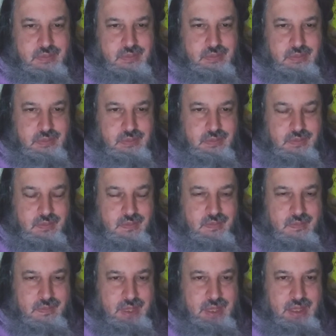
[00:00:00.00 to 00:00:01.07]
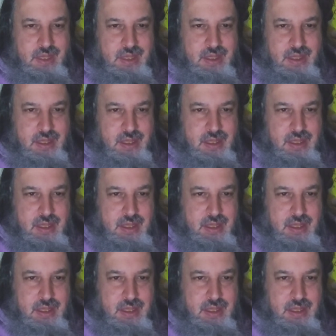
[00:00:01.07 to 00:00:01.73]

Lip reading: (no one is talking)